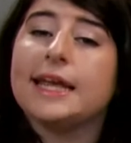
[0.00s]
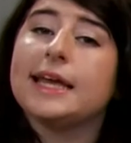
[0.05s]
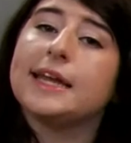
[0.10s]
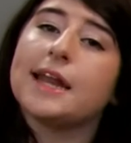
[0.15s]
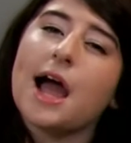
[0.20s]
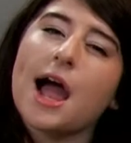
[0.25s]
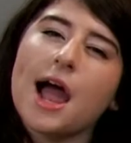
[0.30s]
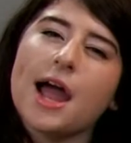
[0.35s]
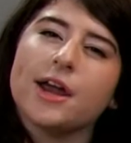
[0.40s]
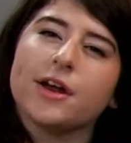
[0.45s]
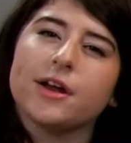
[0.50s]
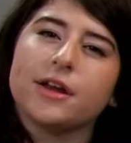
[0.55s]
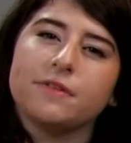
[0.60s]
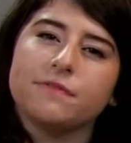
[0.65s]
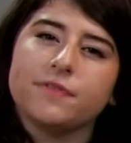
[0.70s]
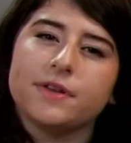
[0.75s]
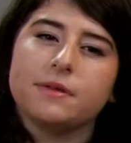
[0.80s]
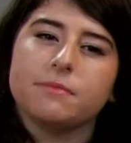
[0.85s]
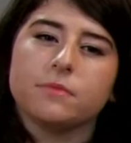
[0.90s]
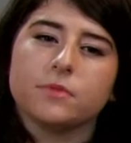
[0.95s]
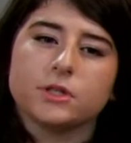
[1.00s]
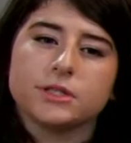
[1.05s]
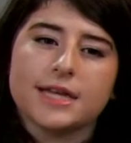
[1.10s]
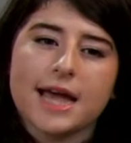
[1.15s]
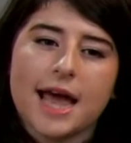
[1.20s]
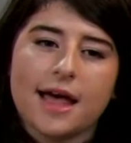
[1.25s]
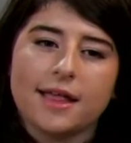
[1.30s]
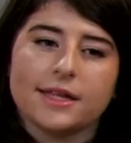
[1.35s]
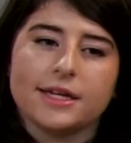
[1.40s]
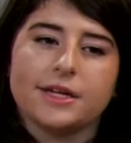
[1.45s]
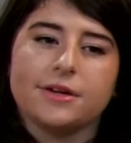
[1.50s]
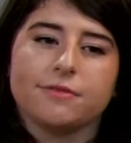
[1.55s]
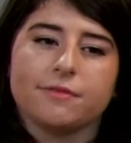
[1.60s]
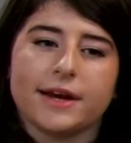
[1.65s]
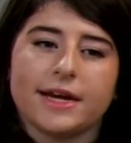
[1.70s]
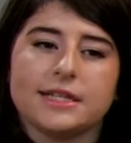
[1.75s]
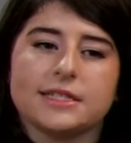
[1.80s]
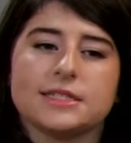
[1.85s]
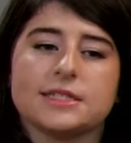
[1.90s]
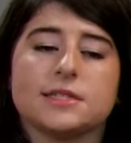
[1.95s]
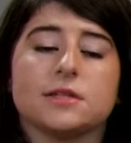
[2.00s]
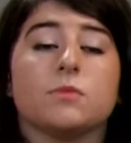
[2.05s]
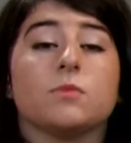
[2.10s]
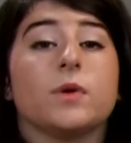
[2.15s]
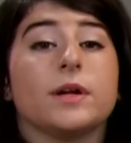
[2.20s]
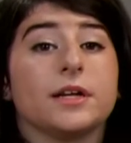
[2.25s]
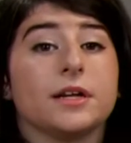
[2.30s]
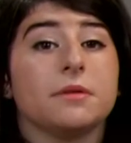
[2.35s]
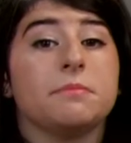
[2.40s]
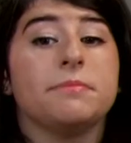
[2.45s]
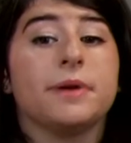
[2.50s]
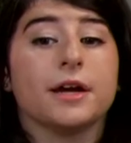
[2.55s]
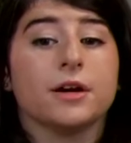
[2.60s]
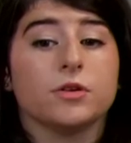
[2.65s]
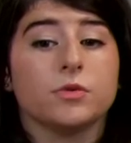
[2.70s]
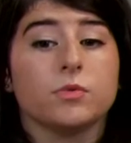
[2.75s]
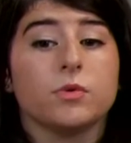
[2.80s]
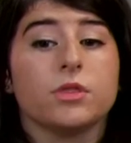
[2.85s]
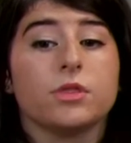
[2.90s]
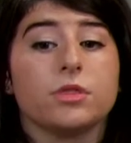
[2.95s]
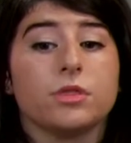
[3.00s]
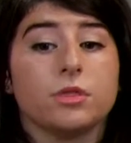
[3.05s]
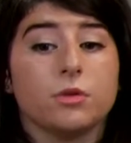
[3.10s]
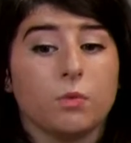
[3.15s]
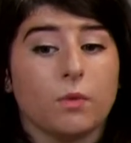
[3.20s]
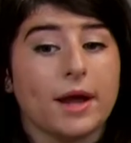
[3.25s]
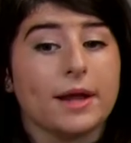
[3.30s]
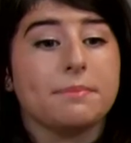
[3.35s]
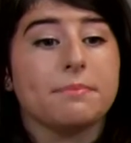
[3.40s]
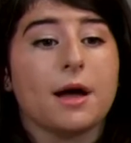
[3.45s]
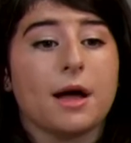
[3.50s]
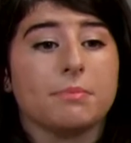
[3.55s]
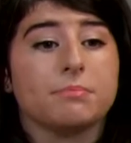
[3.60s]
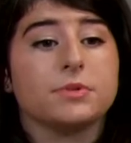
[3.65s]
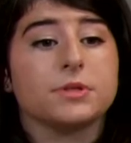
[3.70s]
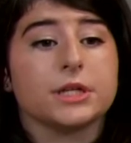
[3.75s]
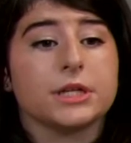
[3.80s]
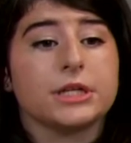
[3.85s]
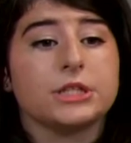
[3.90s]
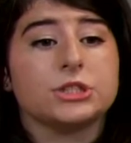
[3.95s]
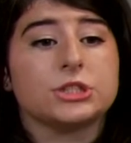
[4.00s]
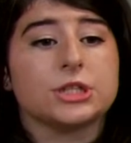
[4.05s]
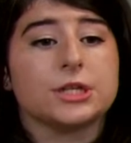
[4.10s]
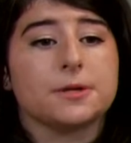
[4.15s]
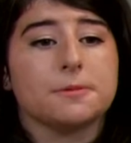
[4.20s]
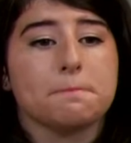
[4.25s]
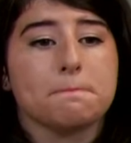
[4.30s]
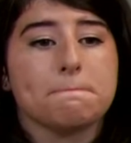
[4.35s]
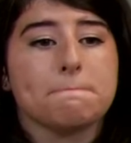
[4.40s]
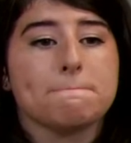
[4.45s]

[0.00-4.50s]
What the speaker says: and higher infant mortality rates when compared with the white population.